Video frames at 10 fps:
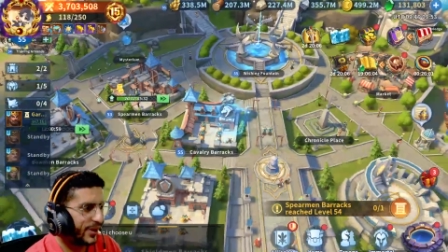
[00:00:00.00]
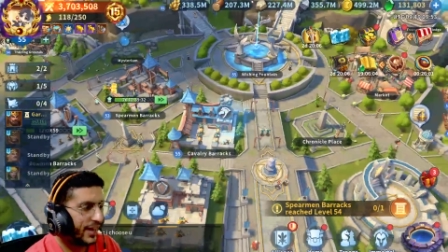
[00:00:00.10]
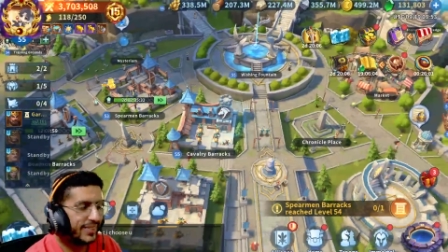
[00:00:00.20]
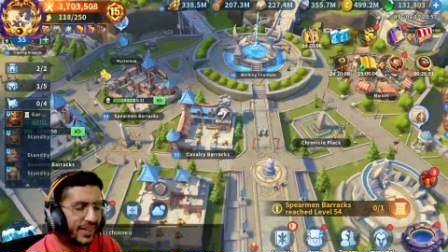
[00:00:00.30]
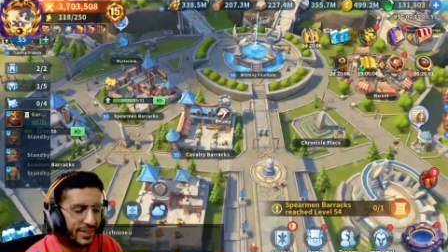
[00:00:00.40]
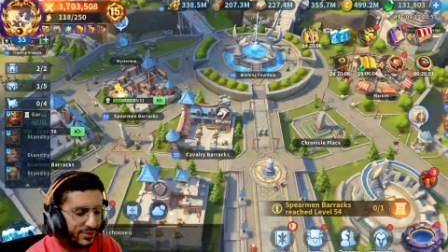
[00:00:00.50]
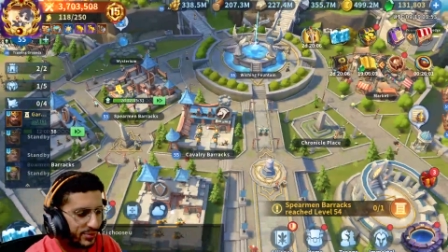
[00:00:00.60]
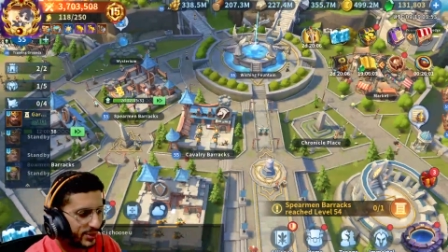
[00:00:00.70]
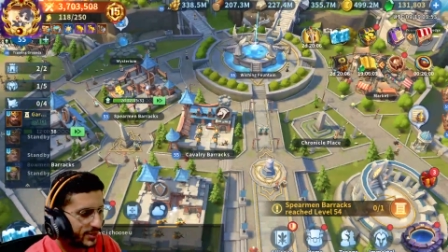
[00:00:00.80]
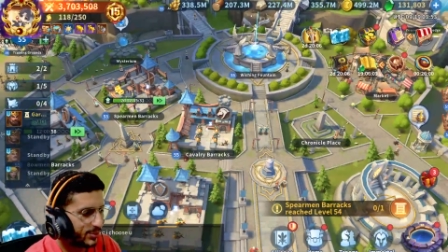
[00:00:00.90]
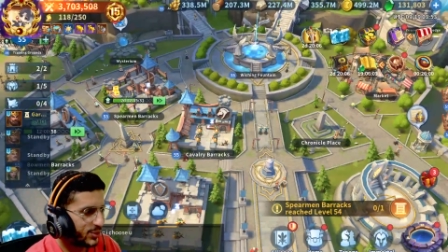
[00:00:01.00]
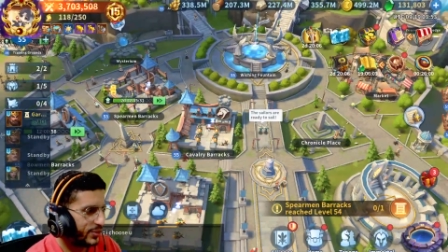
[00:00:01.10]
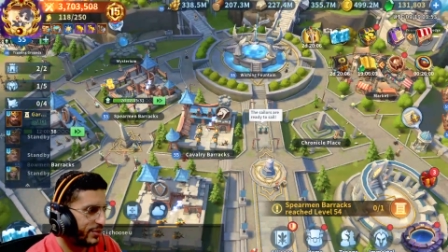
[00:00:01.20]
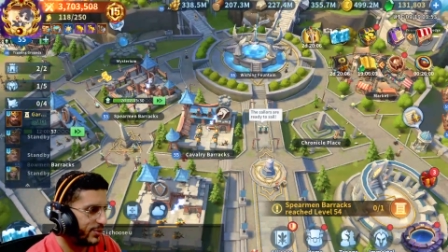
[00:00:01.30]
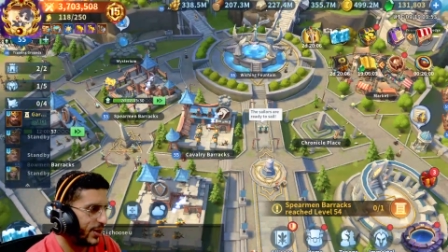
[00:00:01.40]
I even forget most of the
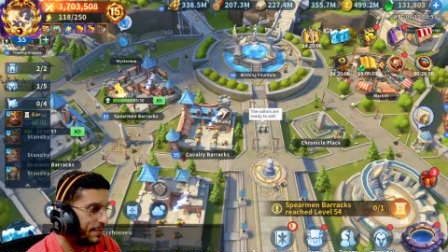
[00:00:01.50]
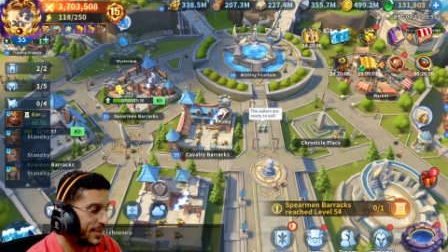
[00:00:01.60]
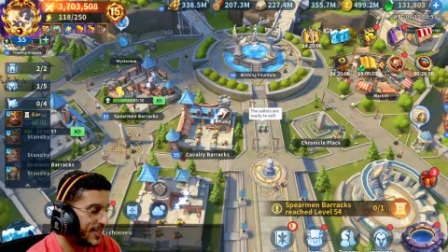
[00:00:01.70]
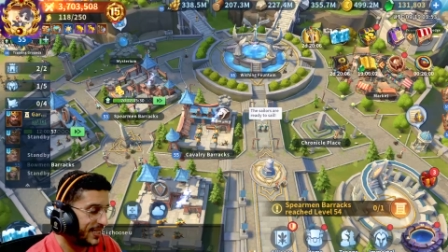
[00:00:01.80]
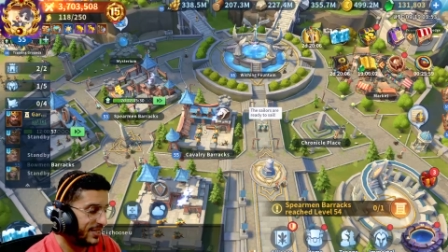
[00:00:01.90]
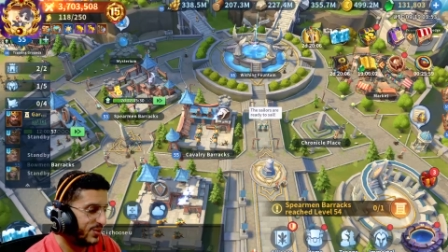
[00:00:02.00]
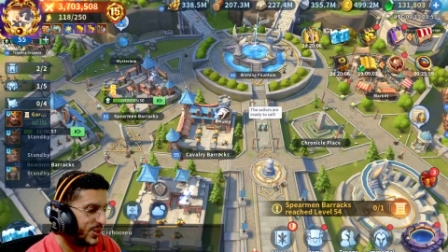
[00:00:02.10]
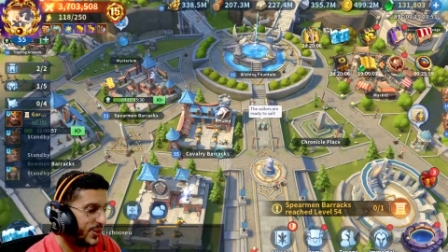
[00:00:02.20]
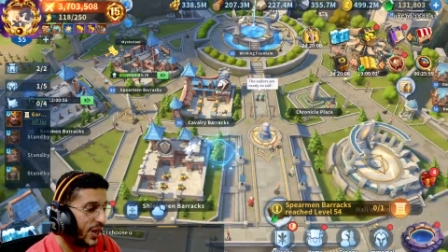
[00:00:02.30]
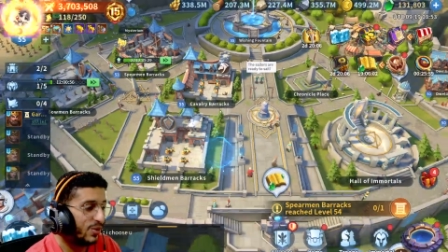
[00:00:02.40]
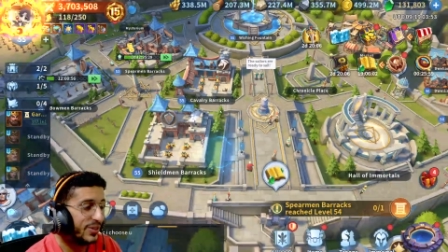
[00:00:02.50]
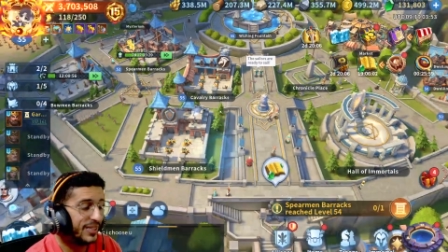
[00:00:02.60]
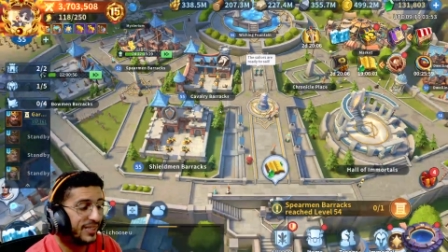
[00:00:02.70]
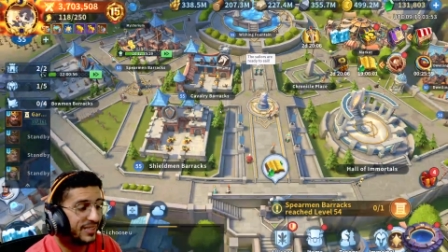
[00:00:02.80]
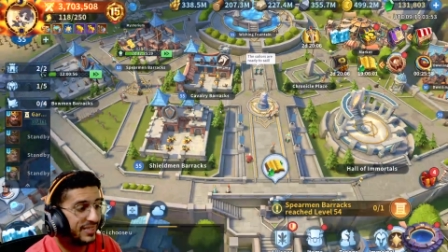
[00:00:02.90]
info I mentioned in this video. However,
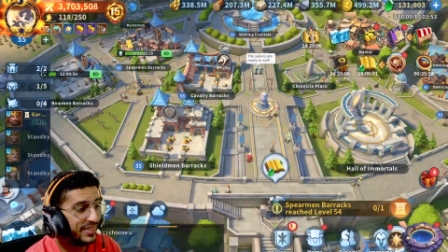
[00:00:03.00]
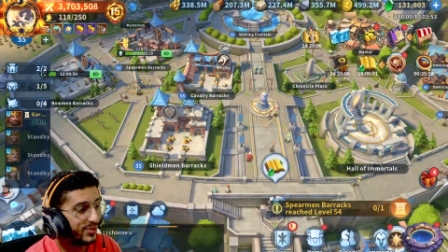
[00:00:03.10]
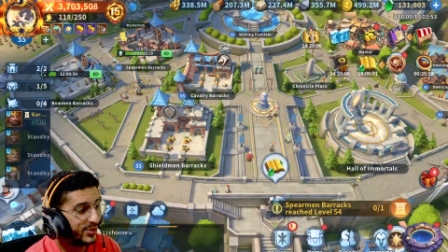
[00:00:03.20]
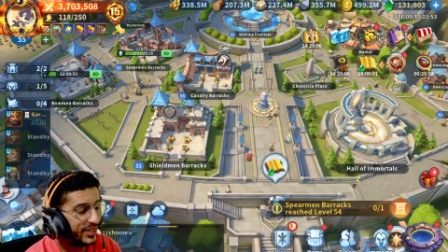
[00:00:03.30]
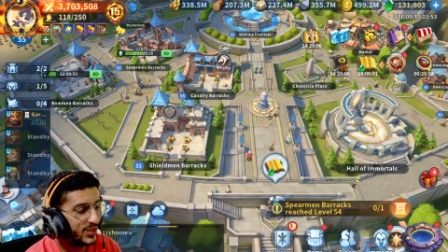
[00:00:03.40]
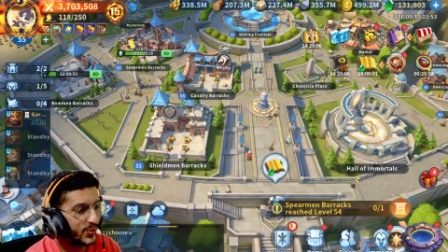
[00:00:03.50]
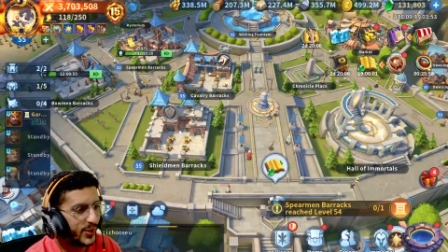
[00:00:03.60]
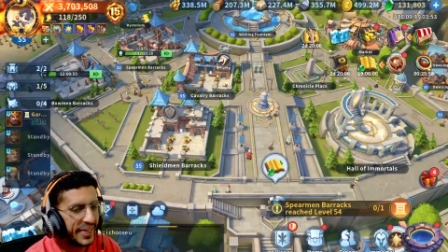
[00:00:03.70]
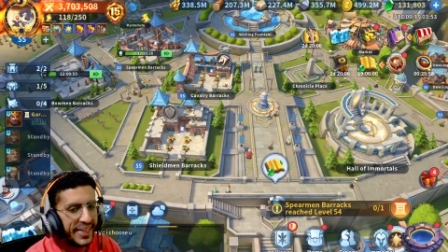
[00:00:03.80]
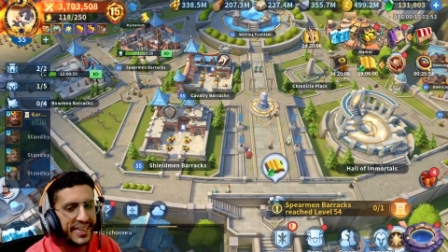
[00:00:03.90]
this is it for this one.